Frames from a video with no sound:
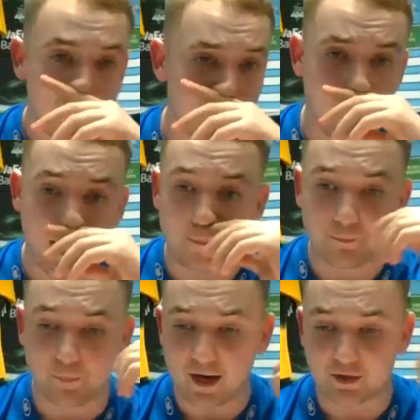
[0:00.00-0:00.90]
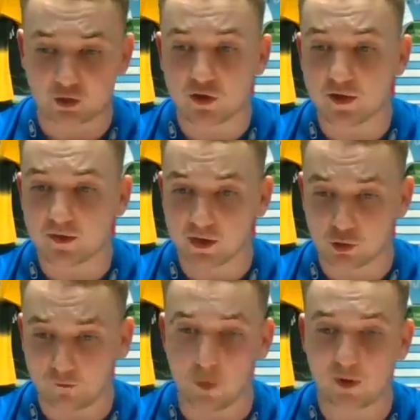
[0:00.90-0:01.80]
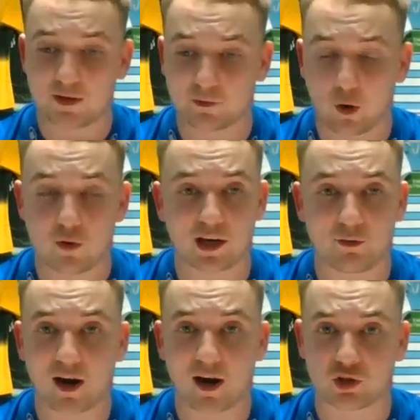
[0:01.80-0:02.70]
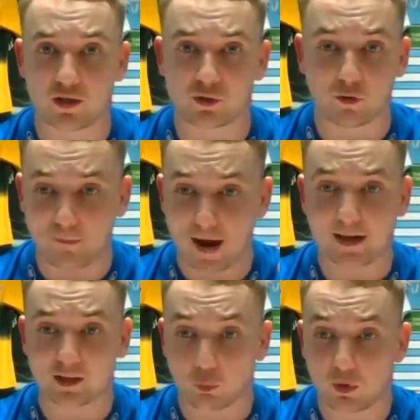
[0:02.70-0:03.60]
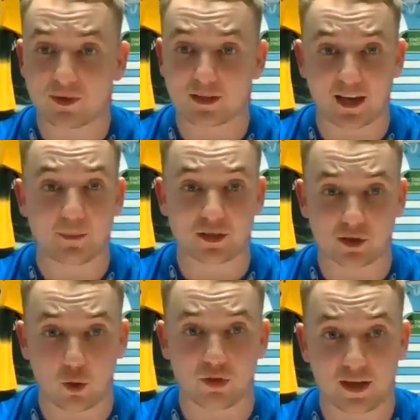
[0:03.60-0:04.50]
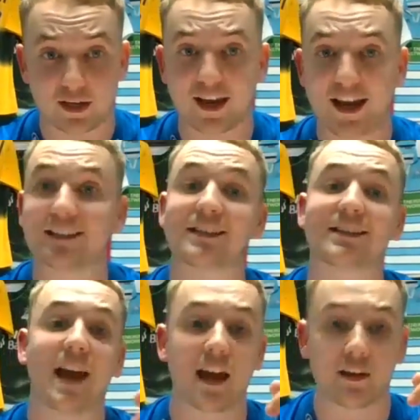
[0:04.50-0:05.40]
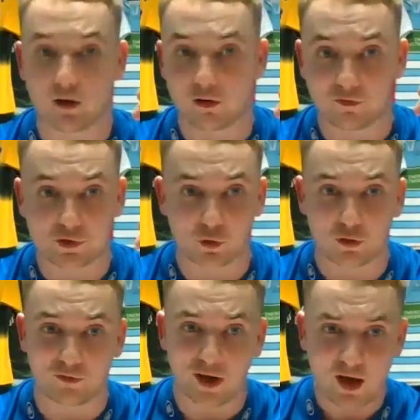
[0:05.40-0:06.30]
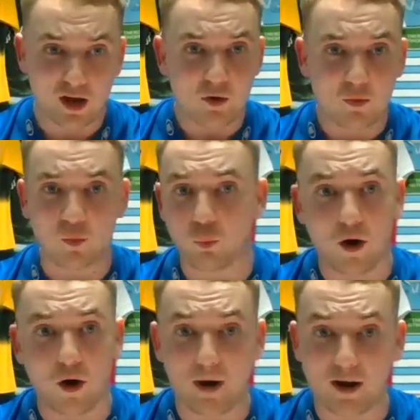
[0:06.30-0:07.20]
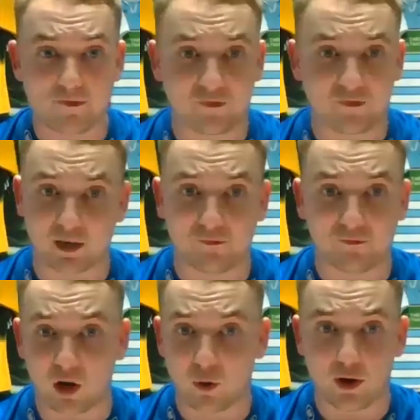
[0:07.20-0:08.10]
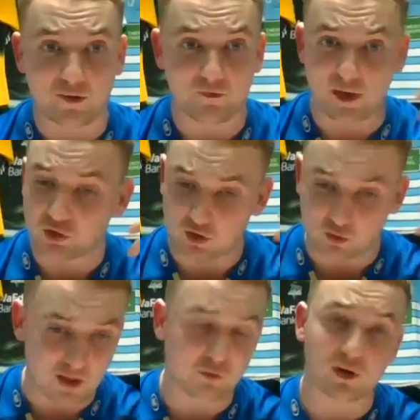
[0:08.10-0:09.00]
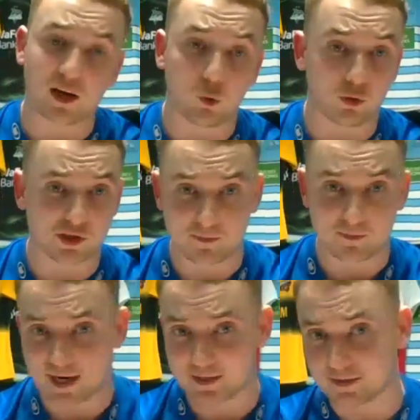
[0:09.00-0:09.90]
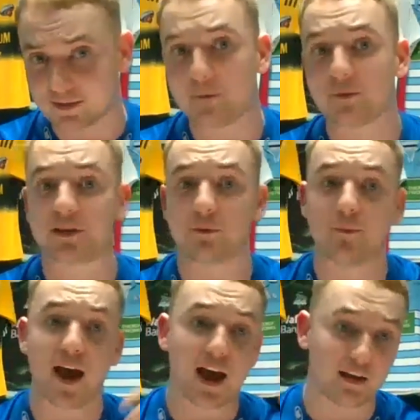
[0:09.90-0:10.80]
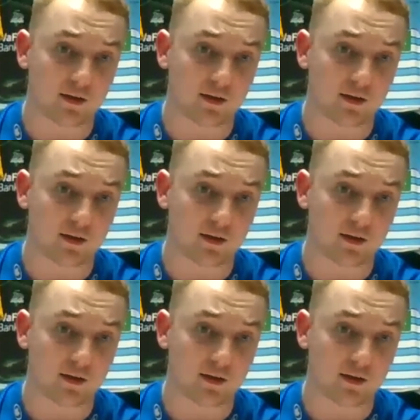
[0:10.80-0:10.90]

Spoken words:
But it's good that they're sort of going in their own direction and sort of making the women's game its own thing instead of sort of what might feel like a follow-on if they just went through autumn tests the same as the men.